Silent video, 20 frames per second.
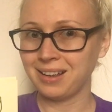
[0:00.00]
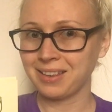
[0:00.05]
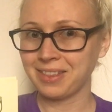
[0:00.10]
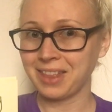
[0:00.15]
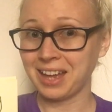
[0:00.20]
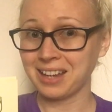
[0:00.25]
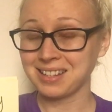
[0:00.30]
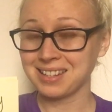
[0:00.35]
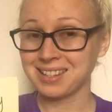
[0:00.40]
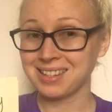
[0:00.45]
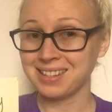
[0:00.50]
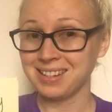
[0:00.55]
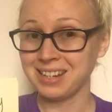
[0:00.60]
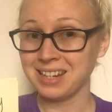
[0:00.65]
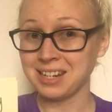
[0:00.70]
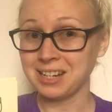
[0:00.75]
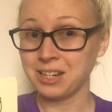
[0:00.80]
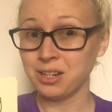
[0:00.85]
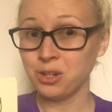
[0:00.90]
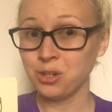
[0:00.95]
That
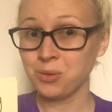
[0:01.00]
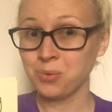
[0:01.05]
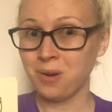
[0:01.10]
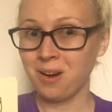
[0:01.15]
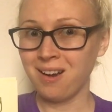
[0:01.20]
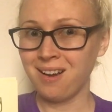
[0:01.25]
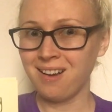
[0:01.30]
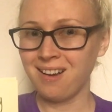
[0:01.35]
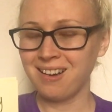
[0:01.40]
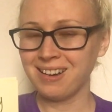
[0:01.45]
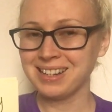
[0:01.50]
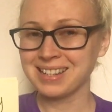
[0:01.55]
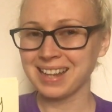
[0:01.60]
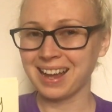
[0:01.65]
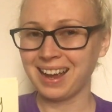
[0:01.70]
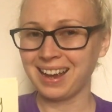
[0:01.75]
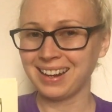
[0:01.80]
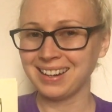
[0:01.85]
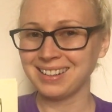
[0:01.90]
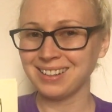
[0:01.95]
sneaky schwa is
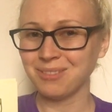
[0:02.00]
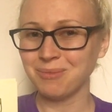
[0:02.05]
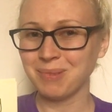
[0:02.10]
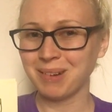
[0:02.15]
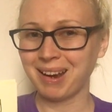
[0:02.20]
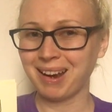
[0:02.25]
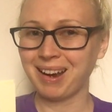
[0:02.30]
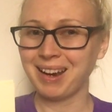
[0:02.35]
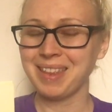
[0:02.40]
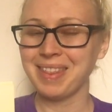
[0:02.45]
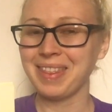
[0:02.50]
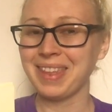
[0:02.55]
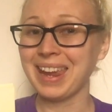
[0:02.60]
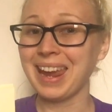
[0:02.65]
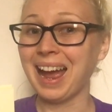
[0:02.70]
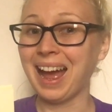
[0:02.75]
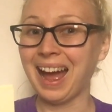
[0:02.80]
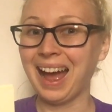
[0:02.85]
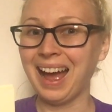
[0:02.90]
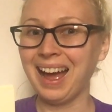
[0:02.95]
hiding behind the
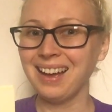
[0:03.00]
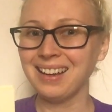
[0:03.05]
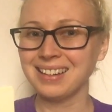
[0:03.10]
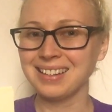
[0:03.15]
a,